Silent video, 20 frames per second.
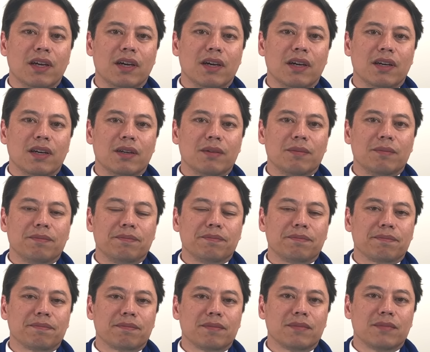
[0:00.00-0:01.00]
you
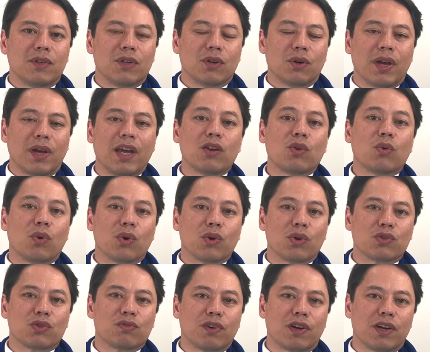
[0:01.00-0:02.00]
know,
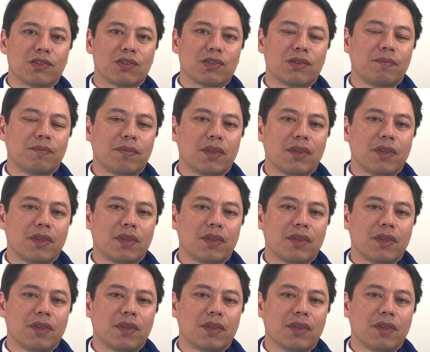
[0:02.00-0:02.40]
headquarters for us,